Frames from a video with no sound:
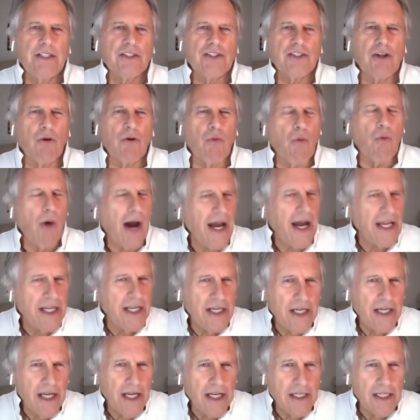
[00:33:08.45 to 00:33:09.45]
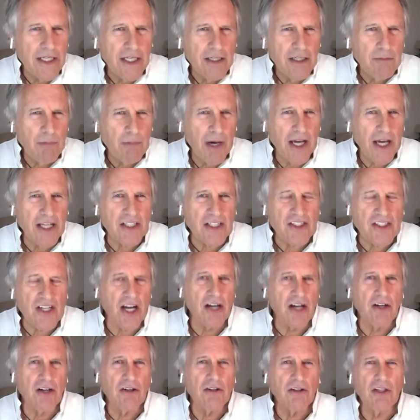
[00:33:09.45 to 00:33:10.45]
So why did I need my
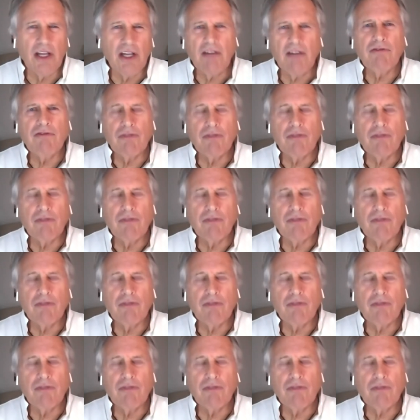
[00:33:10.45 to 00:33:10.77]
entire left